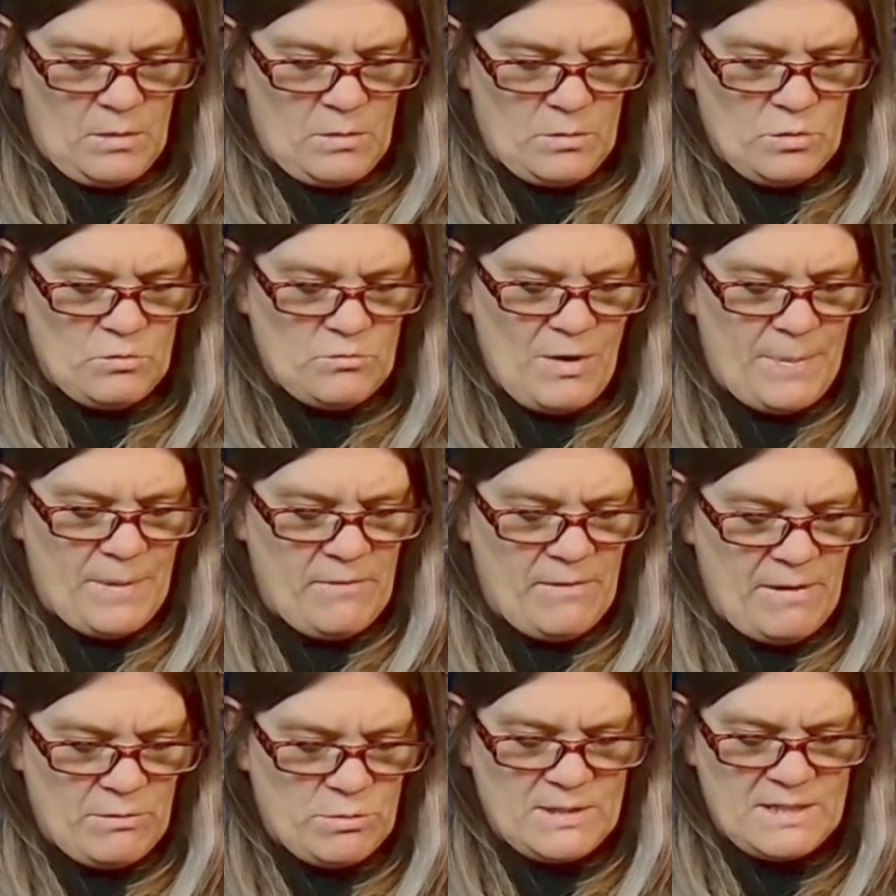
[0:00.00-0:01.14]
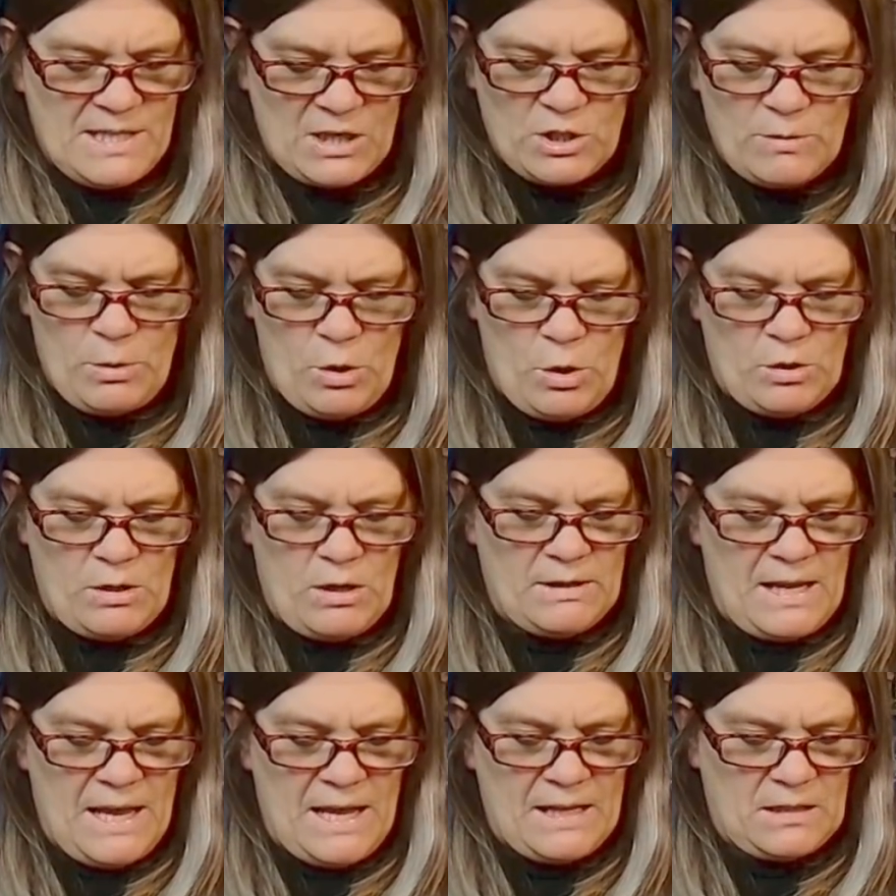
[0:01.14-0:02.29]
Just wrapping it around to attach them all on
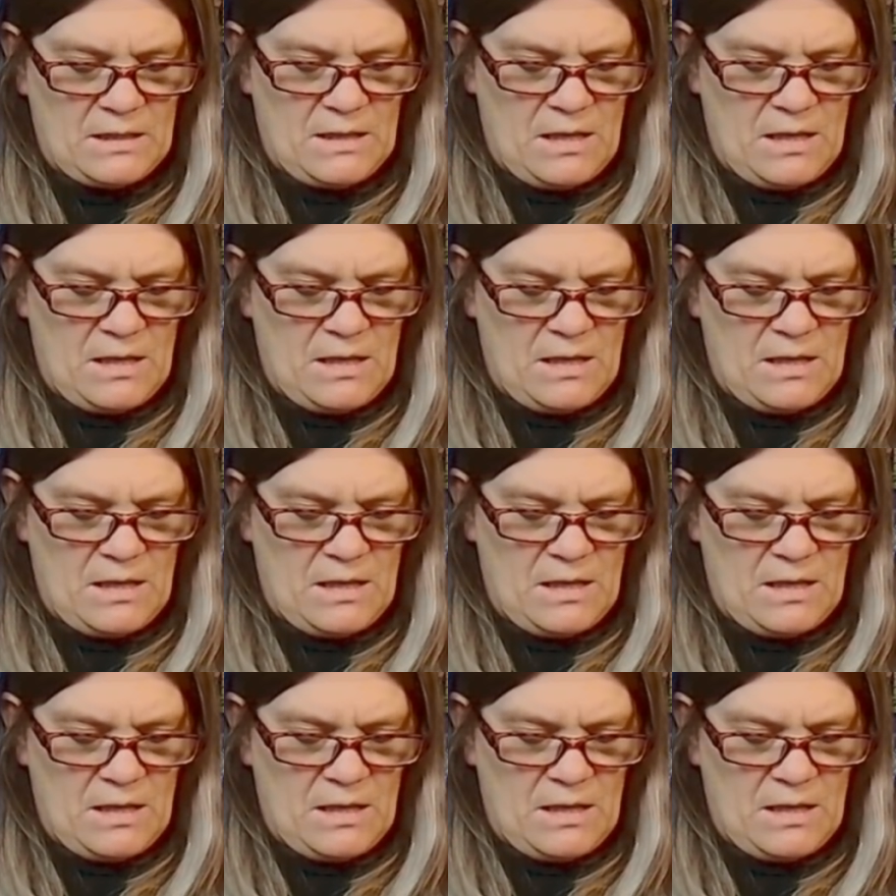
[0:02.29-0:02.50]
like